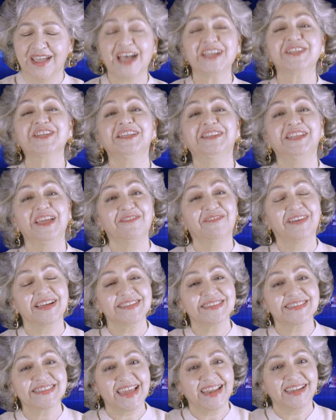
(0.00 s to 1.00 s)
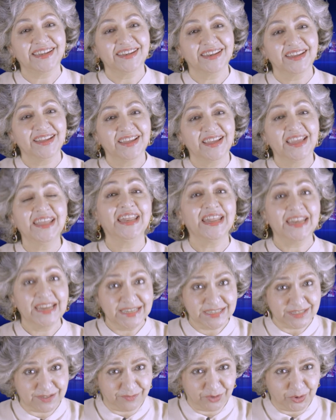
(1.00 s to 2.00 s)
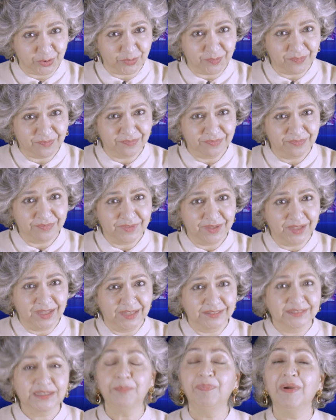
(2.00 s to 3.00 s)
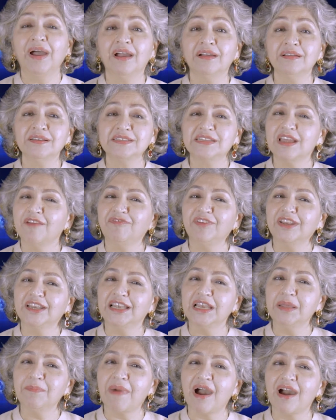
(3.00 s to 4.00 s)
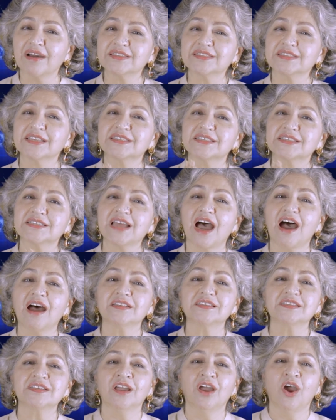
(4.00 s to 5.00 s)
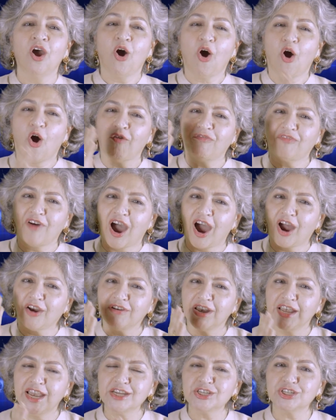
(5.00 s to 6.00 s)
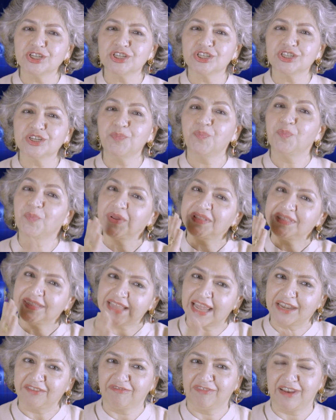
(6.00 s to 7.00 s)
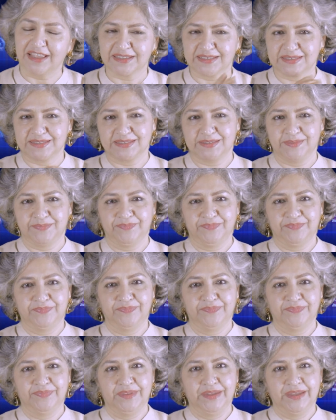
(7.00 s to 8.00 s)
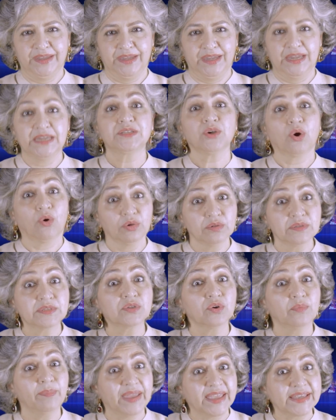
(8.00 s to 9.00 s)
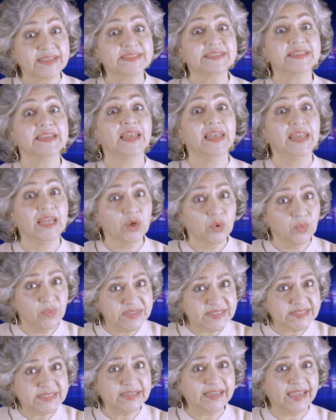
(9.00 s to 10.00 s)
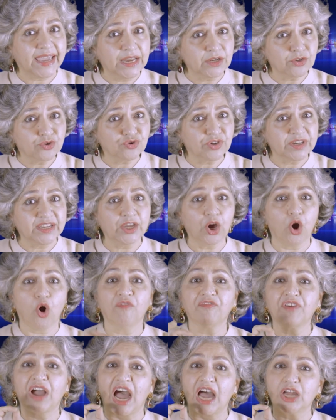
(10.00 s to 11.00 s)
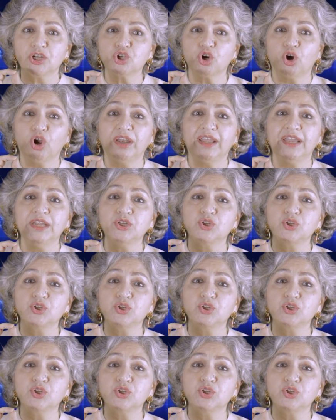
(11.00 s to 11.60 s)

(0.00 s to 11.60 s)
Ajay Devgan said in an interview, Tribhang definitely marks the start of our relationship with Netflix. It also makes the linguistic entry of Kajol